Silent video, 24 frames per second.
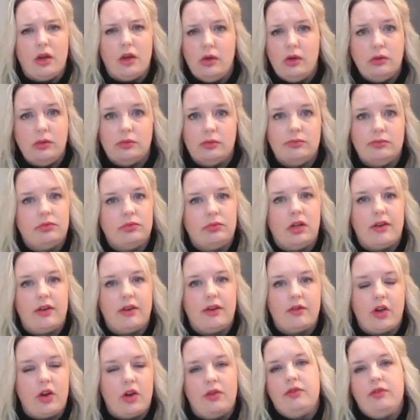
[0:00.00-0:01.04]
think, oh god,
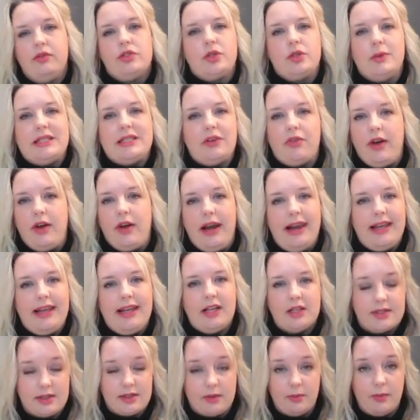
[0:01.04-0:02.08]
I've gone to a different
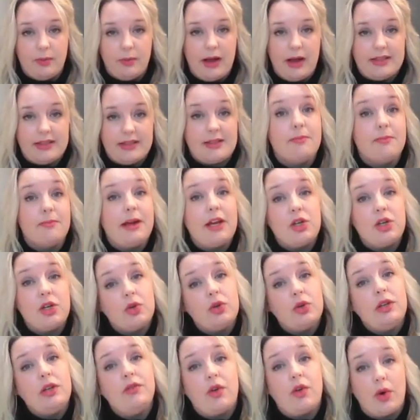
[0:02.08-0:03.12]
link somewhere. So make
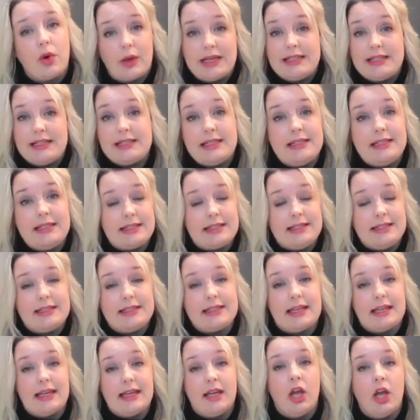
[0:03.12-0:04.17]
sure you've got
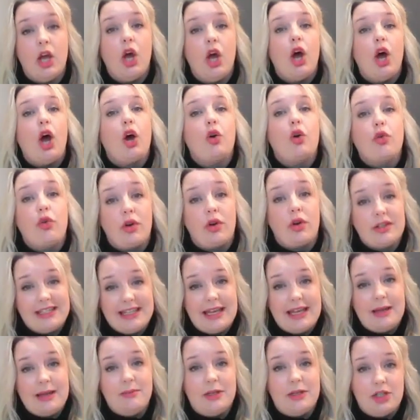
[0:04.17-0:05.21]
consistency across
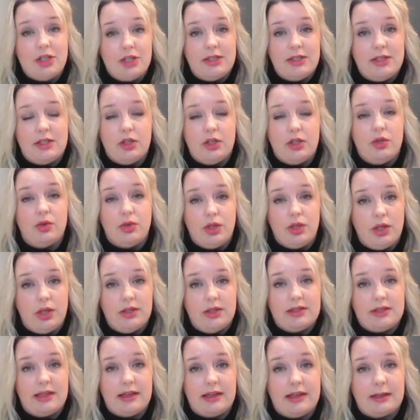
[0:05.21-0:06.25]
the images that you're
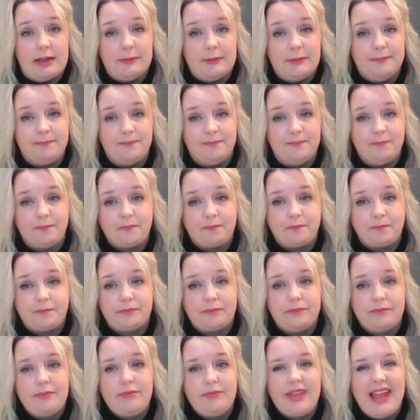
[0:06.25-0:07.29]
using.
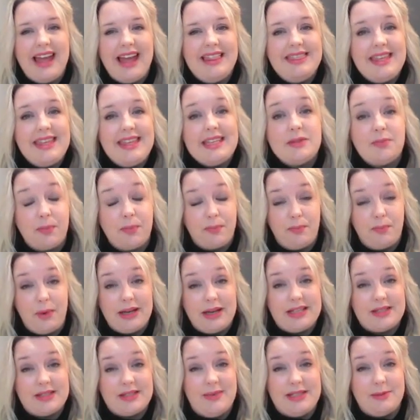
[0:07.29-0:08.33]
And this
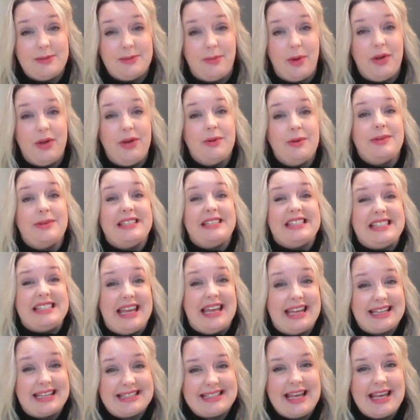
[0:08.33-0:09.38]
brings me to point number
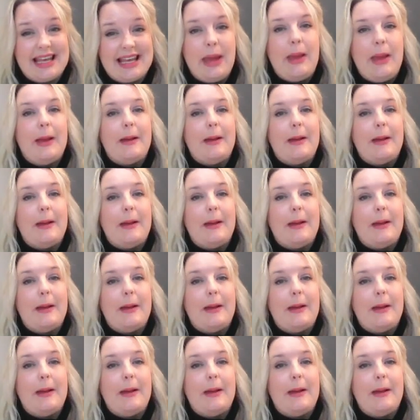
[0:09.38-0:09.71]
6.